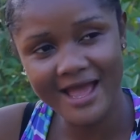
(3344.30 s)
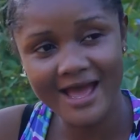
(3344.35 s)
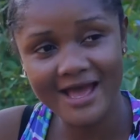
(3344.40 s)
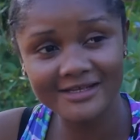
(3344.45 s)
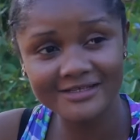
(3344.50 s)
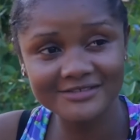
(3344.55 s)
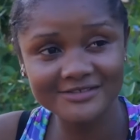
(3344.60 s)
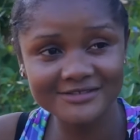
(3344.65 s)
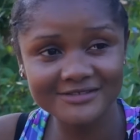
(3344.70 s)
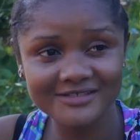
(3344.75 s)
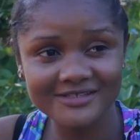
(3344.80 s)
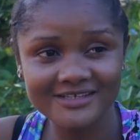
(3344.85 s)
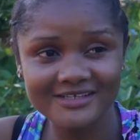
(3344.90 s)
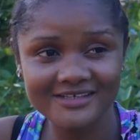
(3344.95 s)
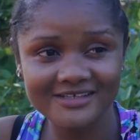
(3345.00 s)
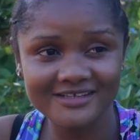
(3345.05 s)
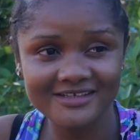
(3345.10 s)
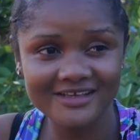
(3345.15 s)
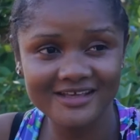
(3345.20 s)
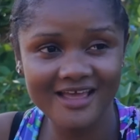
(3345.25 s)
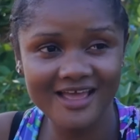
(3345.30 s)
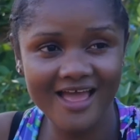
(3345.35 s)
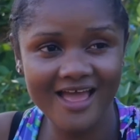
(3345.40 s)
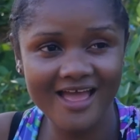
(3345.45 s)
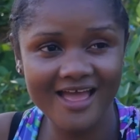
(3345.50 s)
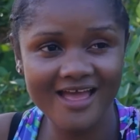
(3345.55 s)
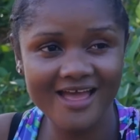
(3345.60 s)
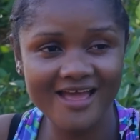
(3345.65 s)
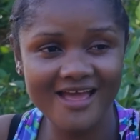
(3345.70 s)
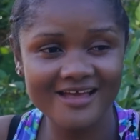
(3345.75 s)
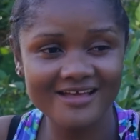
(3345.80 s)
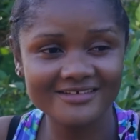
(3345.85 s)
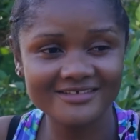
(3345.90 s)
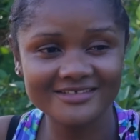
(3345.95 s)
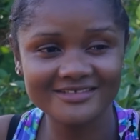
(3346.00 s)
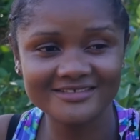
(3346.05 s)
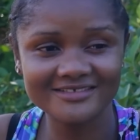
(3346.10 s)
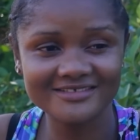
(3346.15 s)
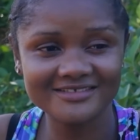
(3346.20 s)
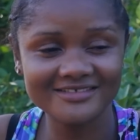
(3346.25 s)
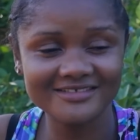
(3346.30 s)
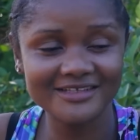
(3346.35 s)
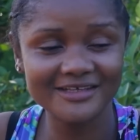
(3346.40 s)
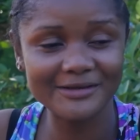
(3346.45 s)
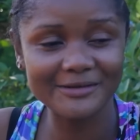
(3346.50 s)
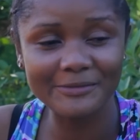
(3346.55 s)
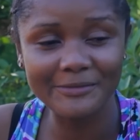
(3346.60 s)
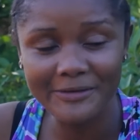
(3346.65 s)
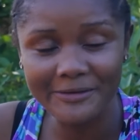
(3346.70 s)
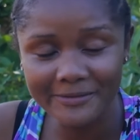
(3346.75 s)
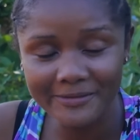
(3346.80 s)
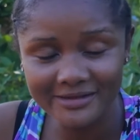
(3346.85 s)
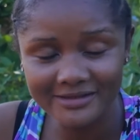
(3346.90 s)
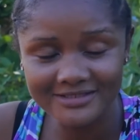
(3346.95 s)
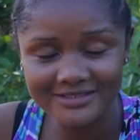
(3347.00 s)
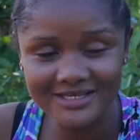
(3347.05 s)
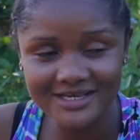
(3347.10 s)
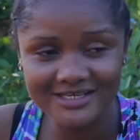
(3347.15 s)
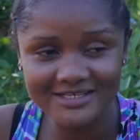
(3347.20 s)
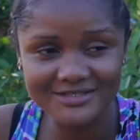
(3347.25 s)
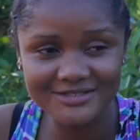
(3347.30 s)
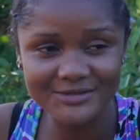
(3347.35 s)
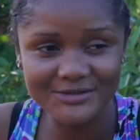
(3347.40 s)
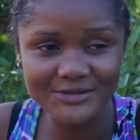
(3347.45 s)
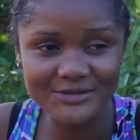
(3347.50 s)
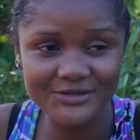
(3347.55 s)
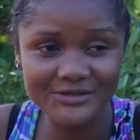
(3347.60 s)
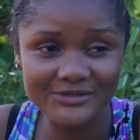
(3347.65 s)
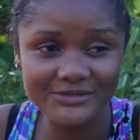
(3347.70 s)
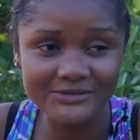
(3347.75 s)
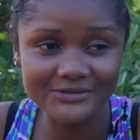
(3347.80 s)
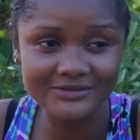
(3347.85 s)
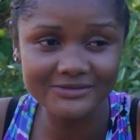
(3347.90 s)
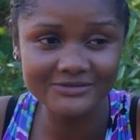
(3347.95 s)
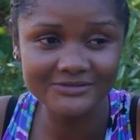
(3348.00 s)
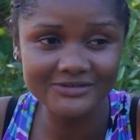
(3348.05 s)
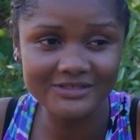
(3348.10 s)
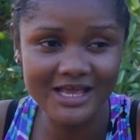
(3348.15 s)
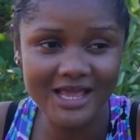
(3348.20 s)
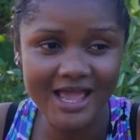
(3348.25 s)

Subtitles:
Actually, the moment I saw you,